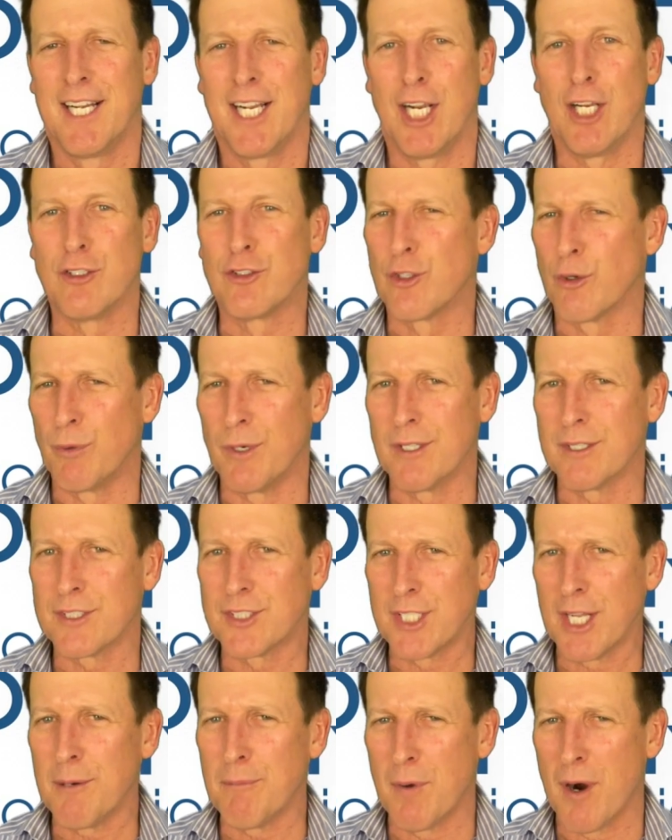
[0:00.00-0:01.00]
Is the real
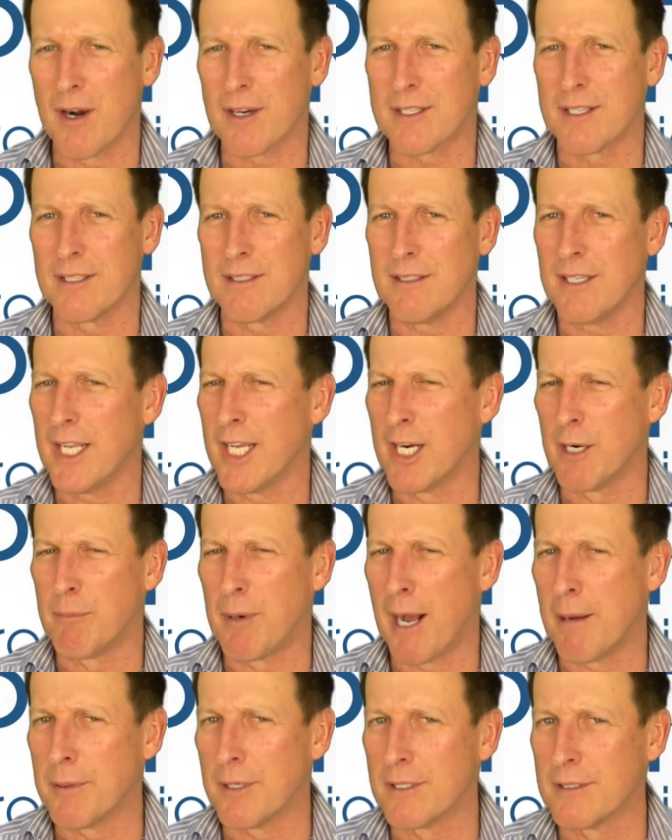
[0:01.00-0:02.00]
estate market in a
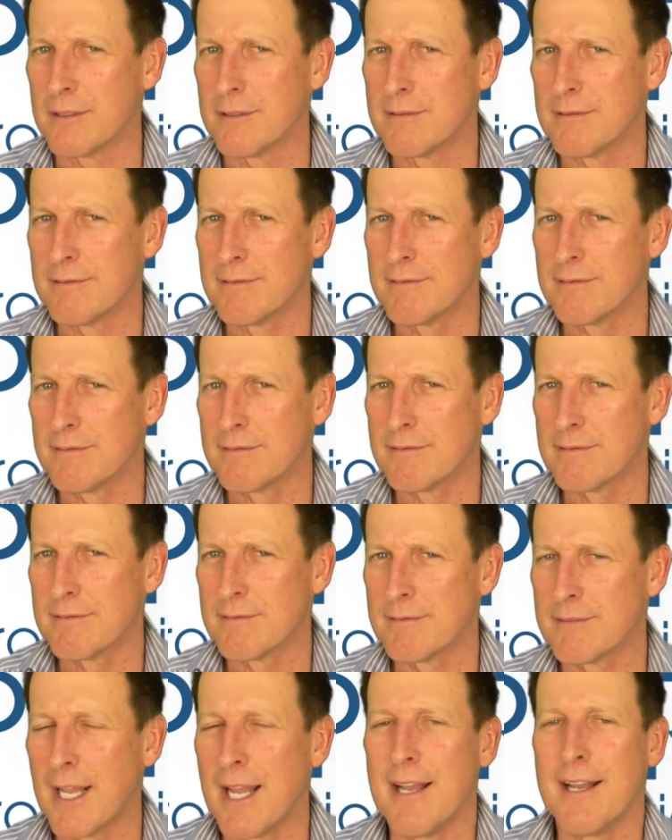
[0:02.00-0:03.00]
bubble?
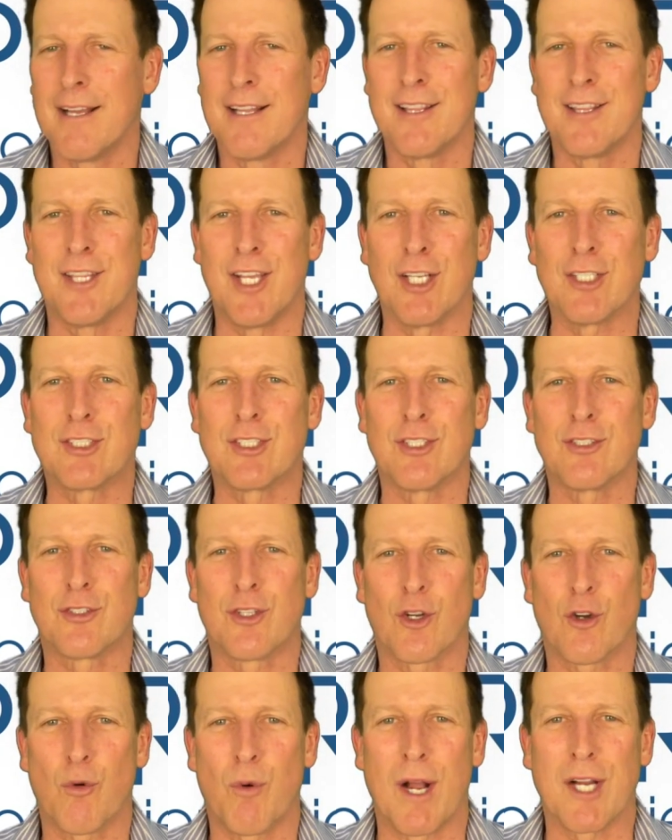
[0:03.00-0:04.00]
This is
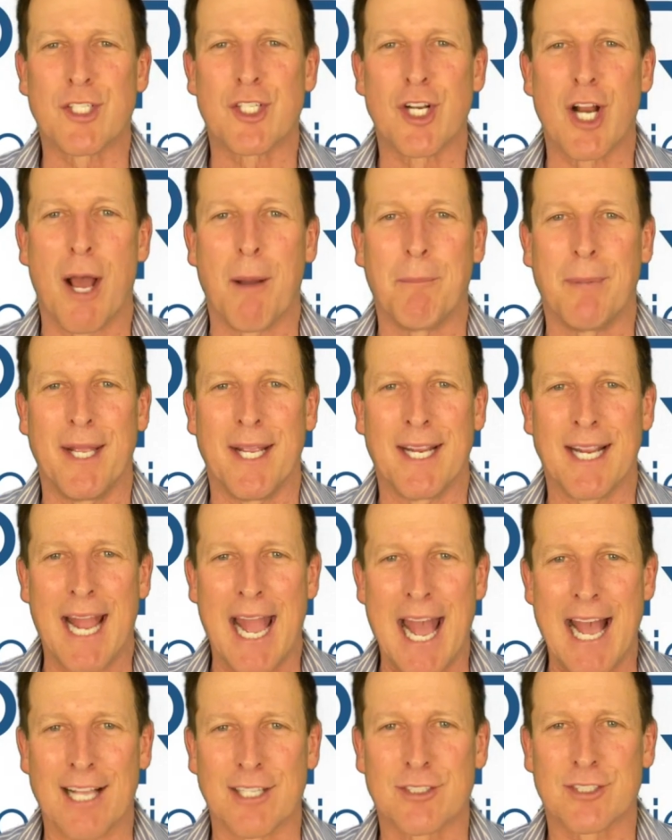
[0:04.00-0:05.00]
the question I'm being
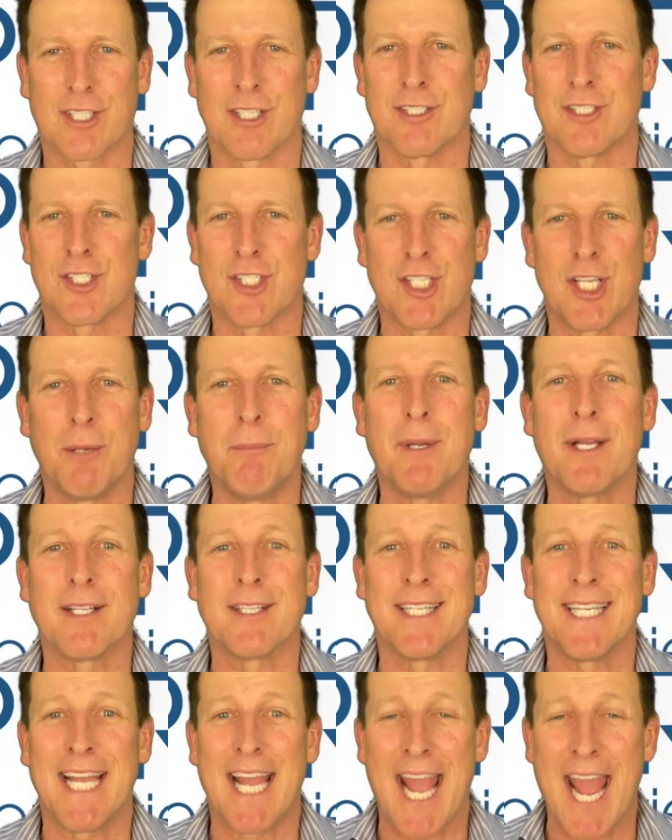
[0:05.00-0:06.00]
asked
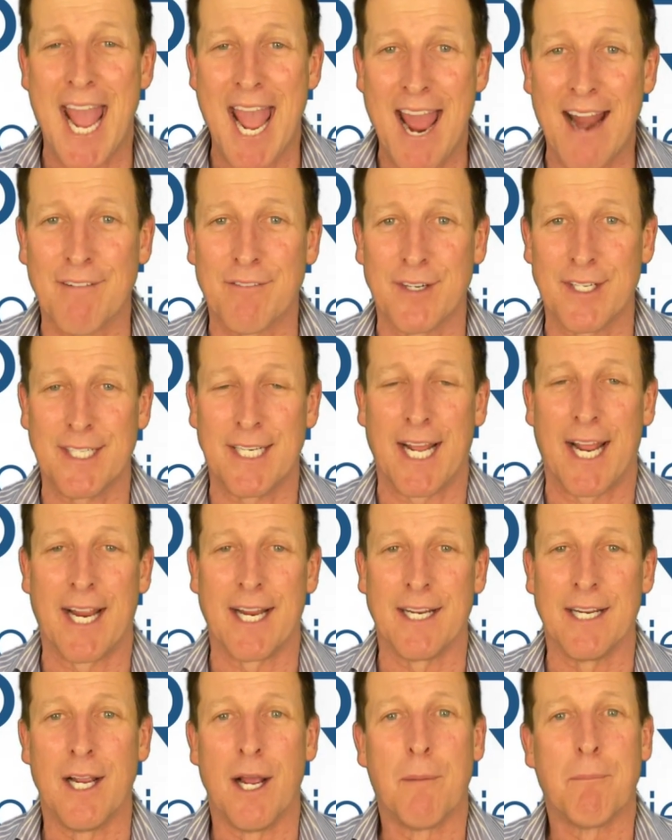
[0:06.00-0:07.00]
seemingly every
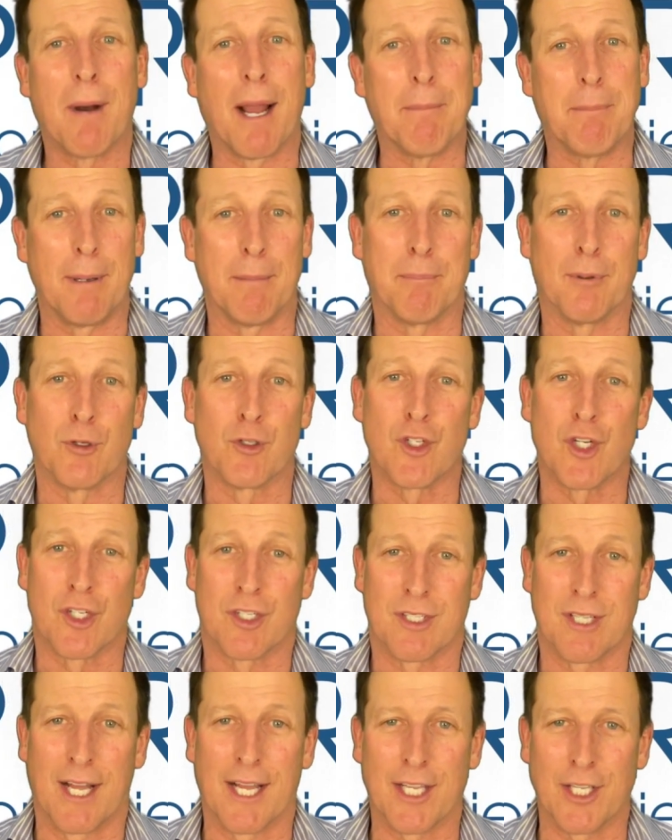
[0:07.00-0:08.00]
day by people
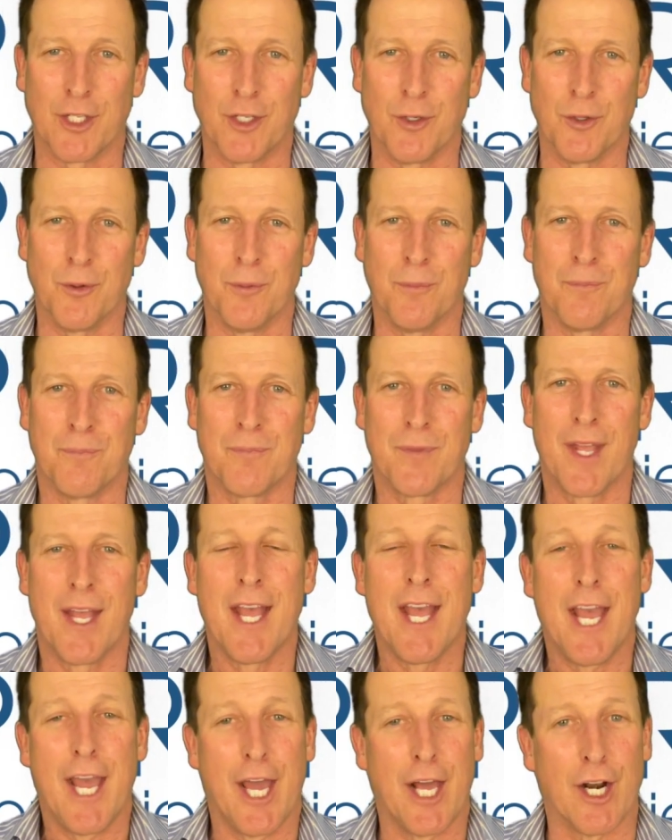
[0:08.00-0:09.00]
just like you.
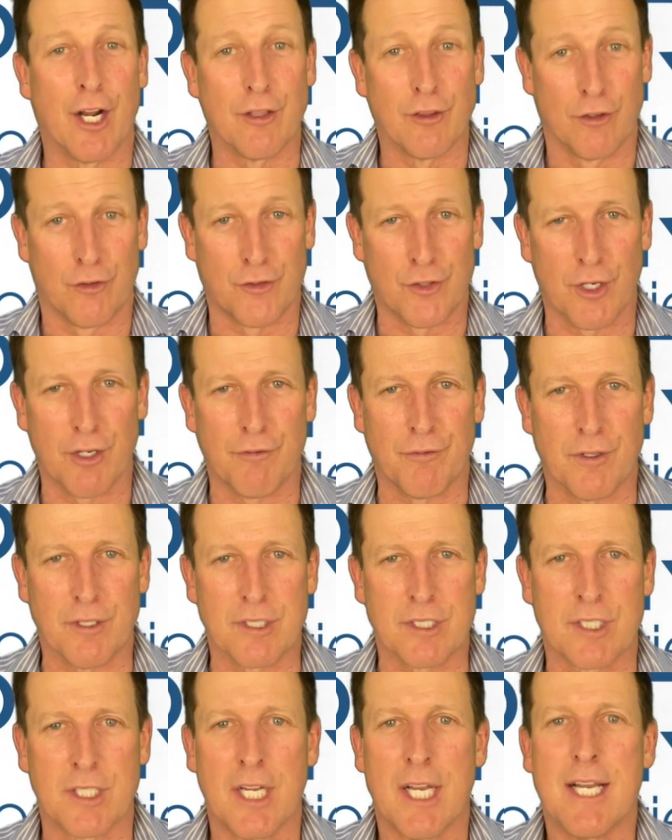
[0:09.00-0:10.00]
And on the
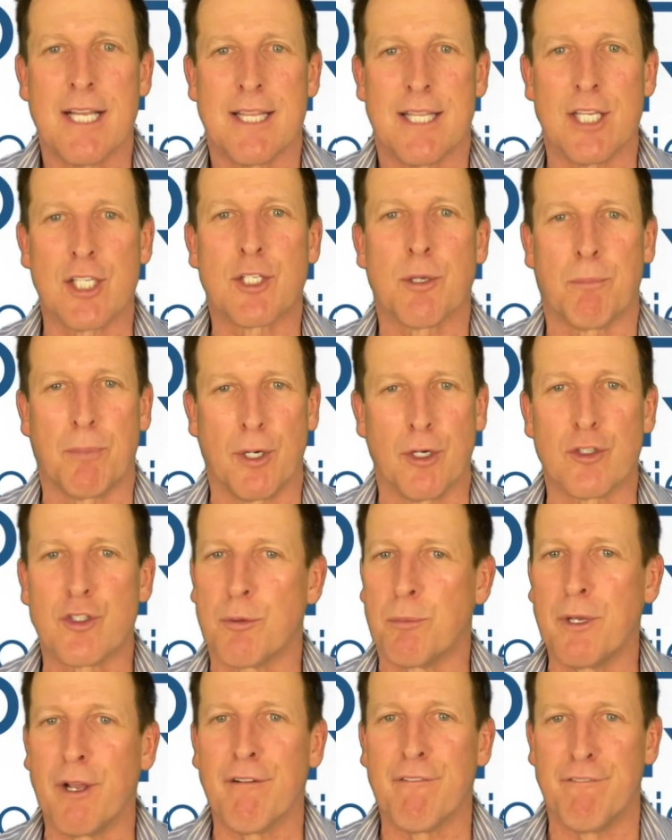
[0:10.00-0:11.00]
surface, this appears
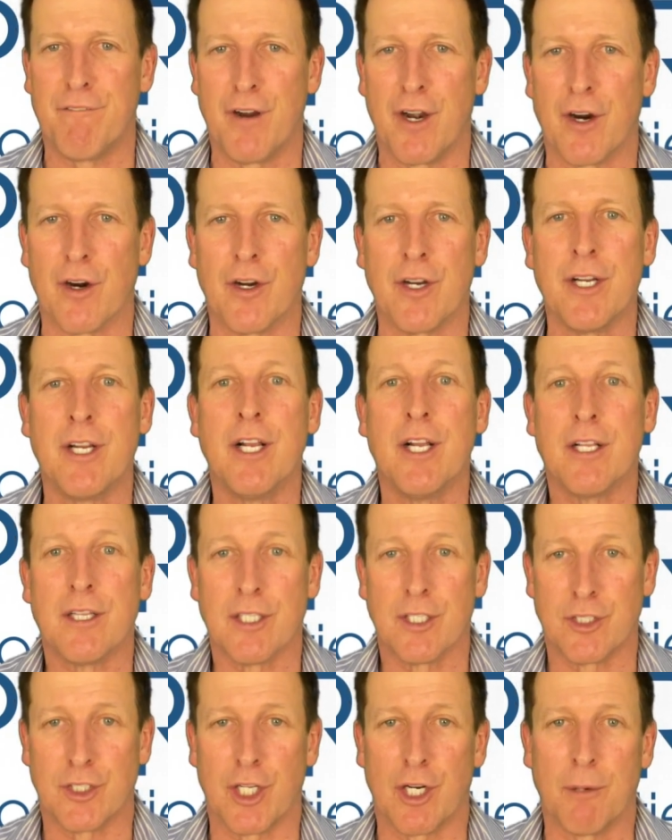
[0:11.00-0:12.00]
to be a very
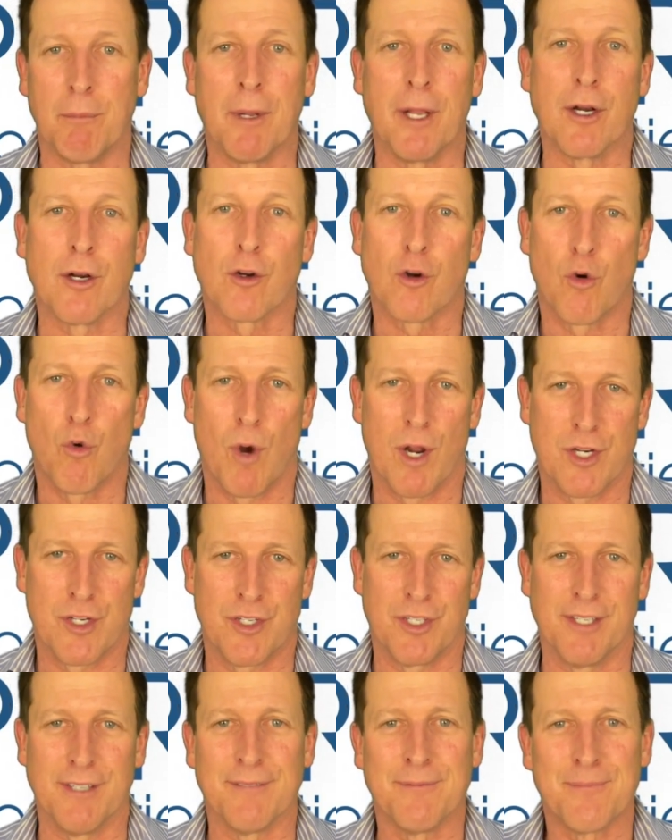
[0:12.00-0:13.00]
legitimate
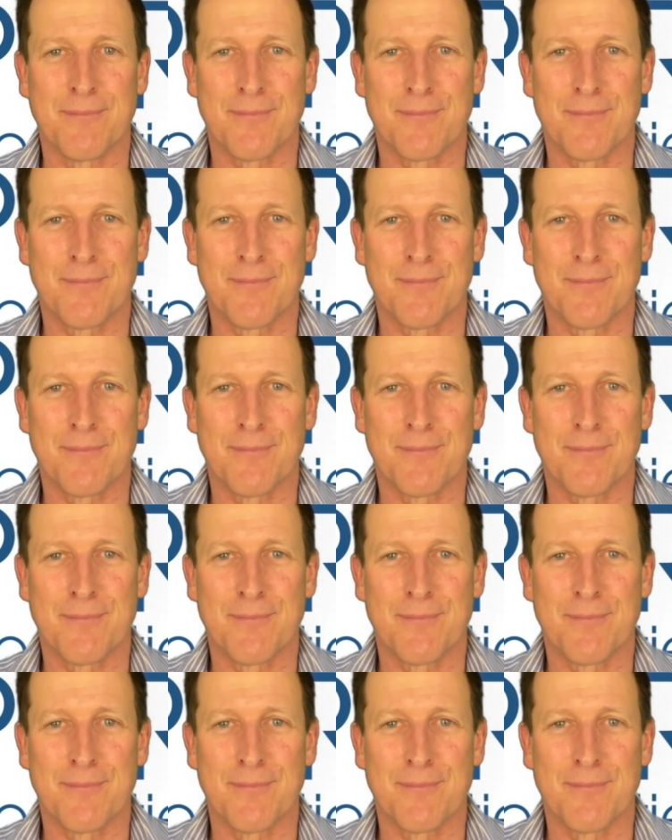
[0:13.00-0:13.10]
question.